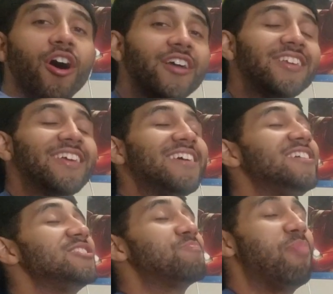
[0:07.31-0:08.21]
What
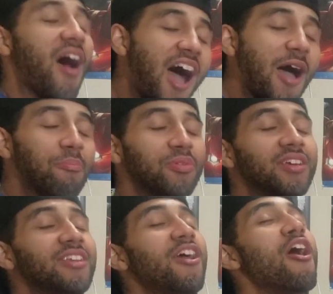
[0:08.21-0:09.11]
is
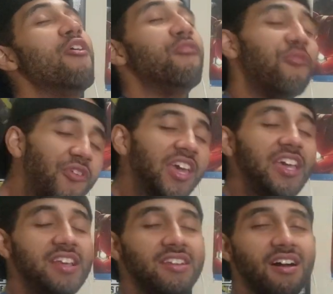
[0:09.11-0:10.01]
popping?
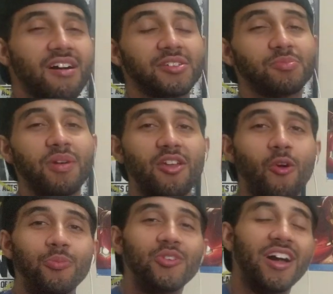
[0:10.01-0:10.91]
Phenoms, man. I
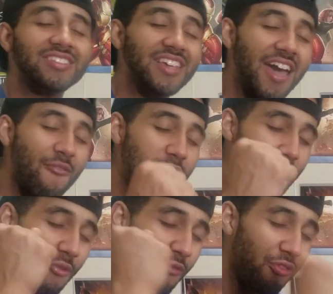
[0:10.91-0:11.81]
hope you guys are having
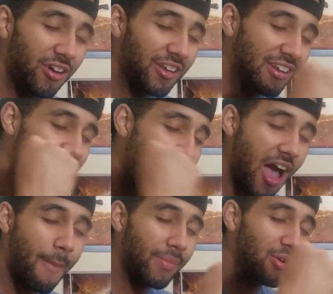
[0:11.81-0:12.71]
a
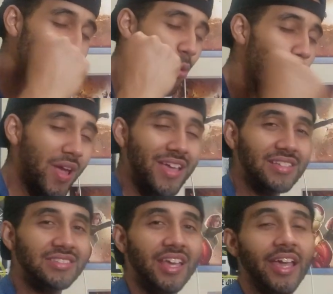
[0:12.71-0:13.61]
phenomenal
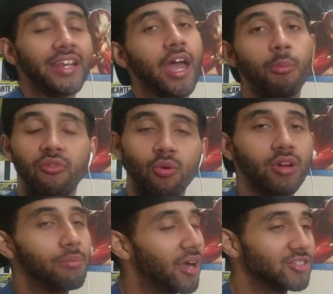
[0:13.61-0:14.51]
Wednesday. Now, before
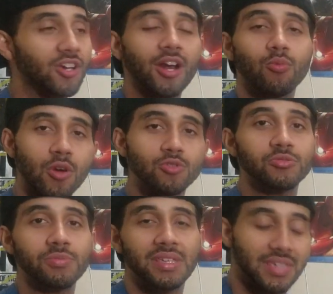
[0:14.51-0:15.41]
anybody try to
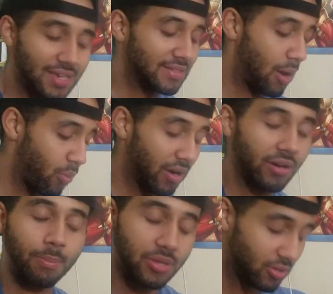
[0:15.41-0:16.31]
roast me, yes, I'm
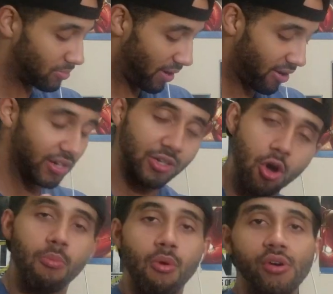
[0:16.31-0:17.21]
wearing a Pillsbury
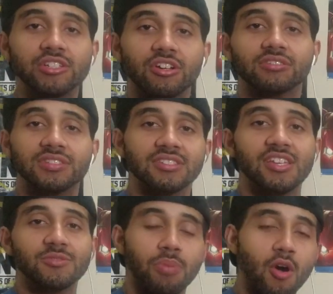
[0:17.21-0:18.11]
Doughboy shirt that
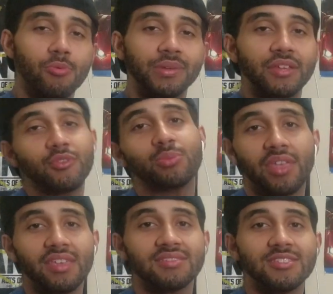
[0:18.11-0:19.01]
says poke me. if you
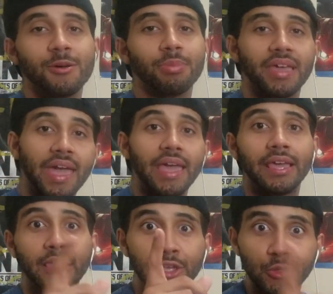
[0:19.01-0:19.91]
think it's something
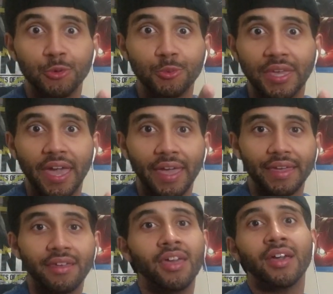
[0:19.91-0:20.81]
gay, you
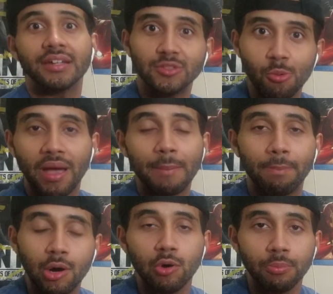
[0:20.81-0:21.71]
gay. Because nobody
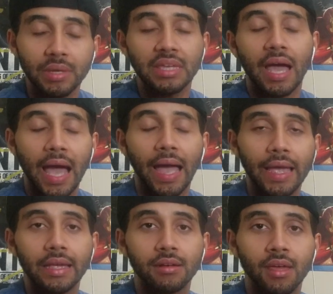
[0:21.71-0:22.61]
poked me,
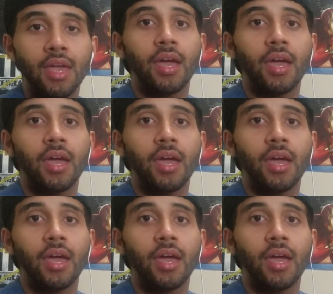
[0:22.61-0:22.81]
alright?